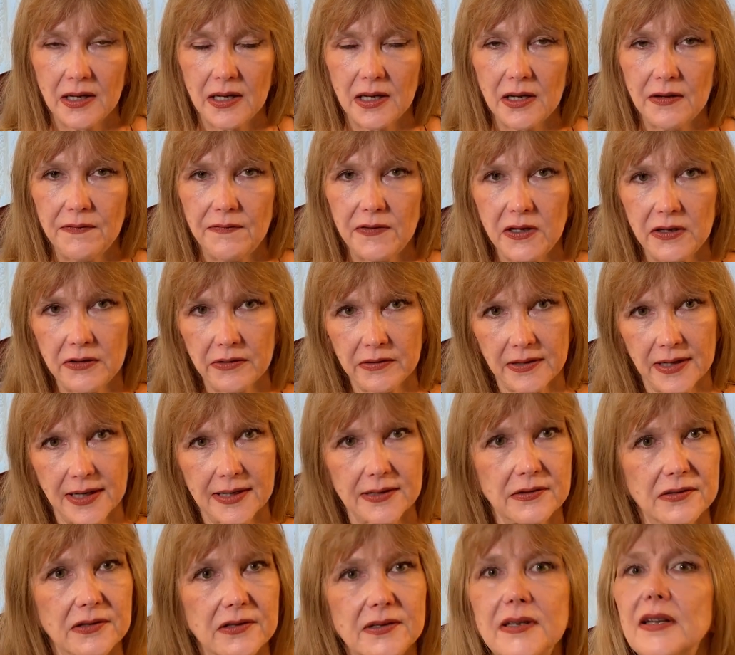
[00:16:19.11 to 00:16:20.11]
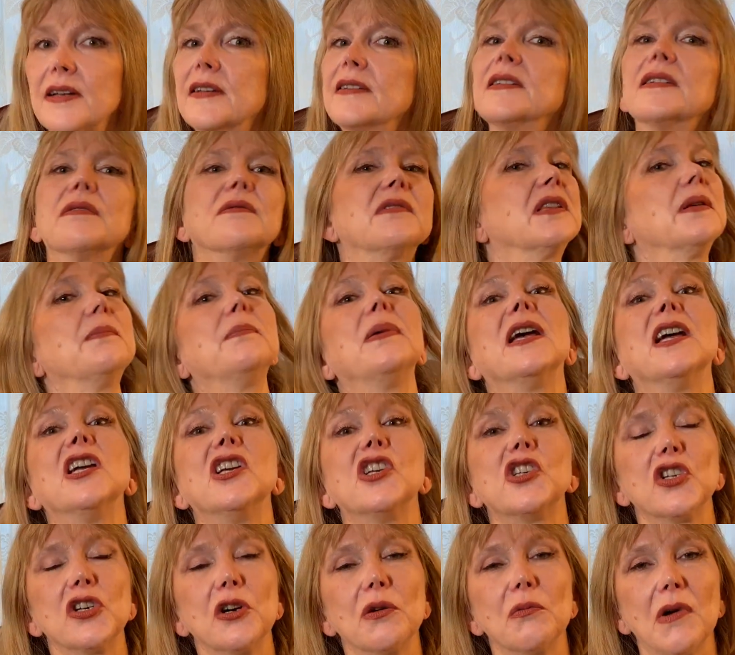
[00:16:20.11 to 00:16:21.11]
If you're exercising with a
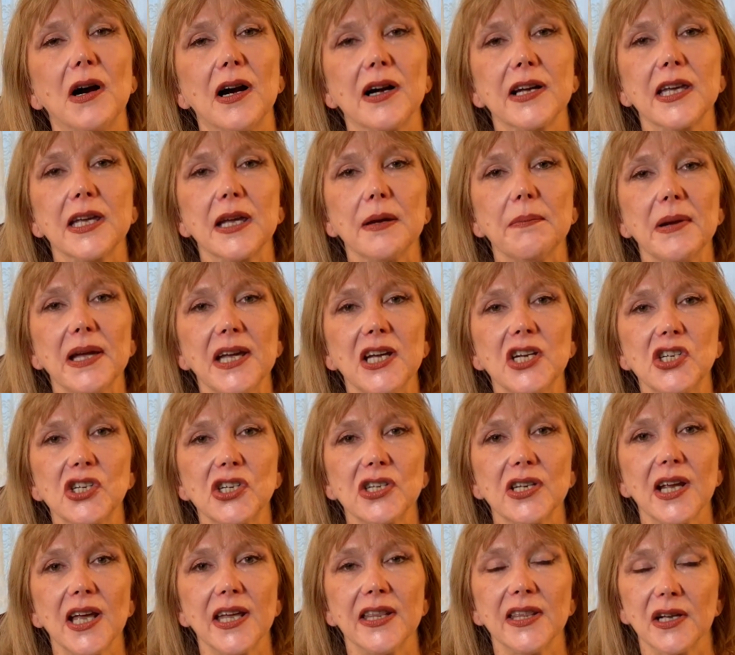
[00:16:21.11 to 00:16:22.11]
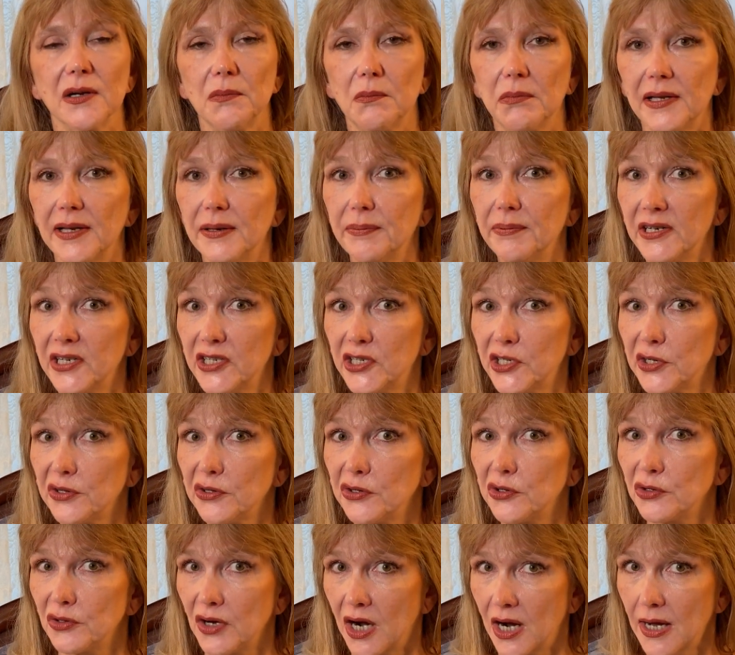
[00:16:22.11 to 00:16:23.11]
patient or walking a patient and their blood pressure
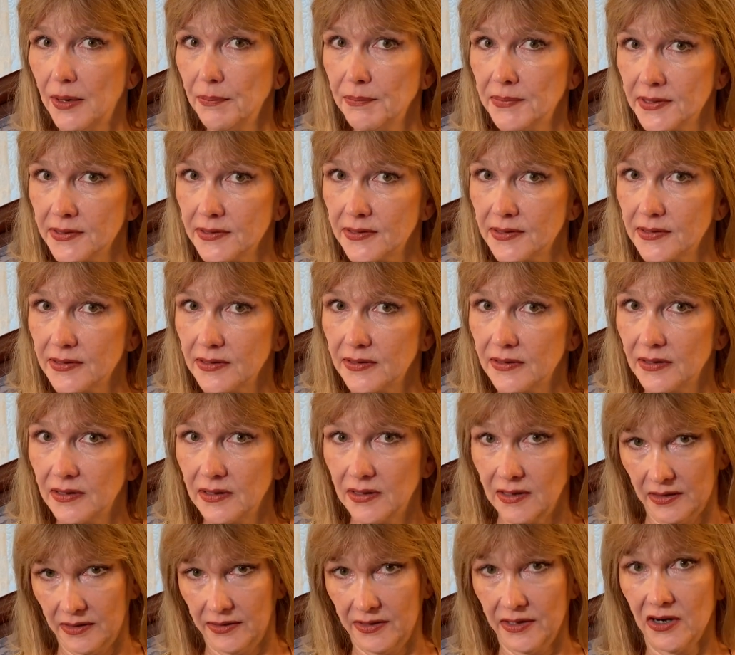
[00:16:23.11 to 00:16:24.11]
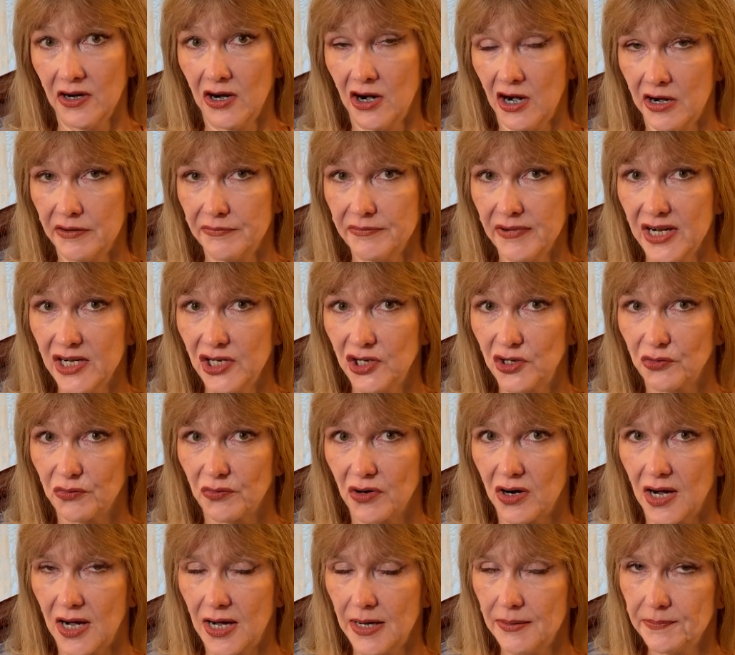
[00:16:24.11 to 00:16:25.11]
drops, their heart rate
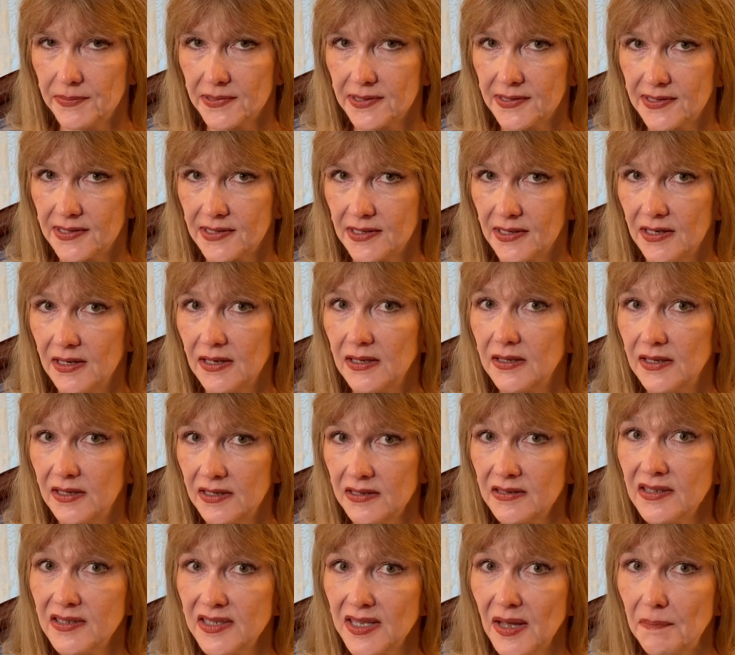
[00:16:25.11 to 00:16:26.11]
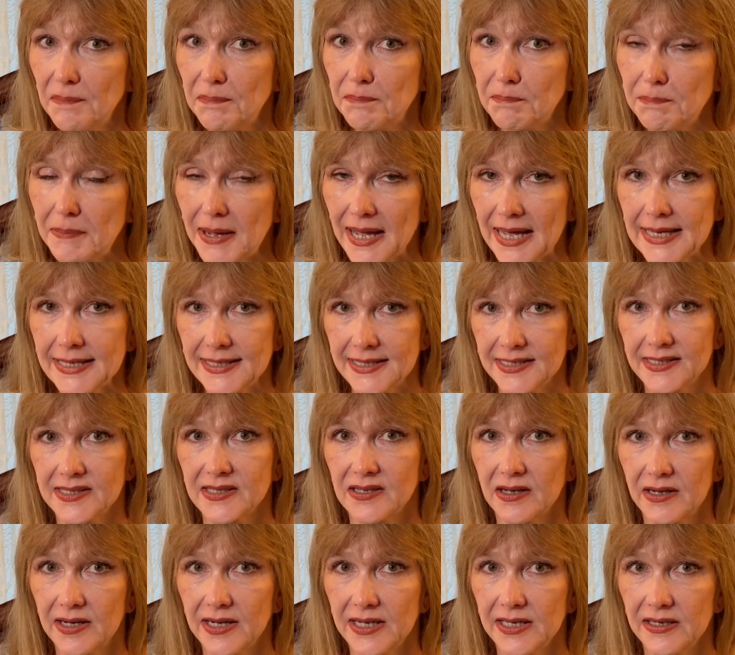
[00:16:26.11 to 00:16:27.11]
drops, this is a bad
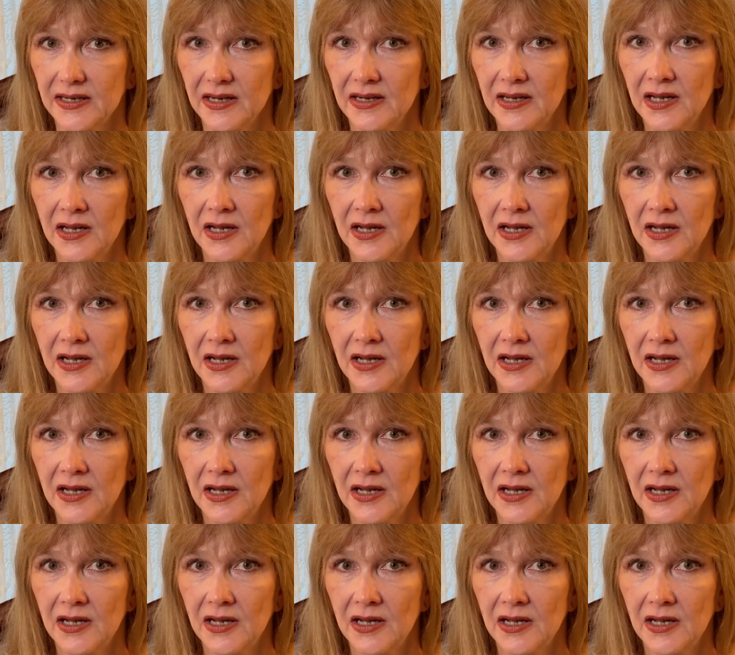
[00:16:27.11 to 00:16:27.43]
sign.